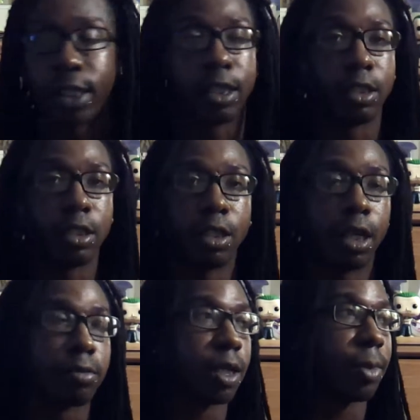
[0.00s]
and
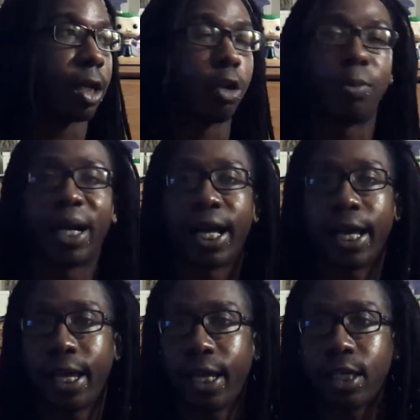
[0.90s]
I'm talking about on my
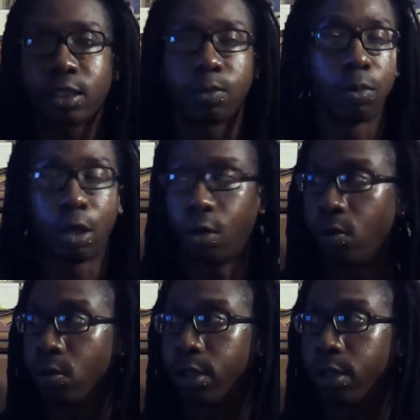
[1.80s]
ass broke,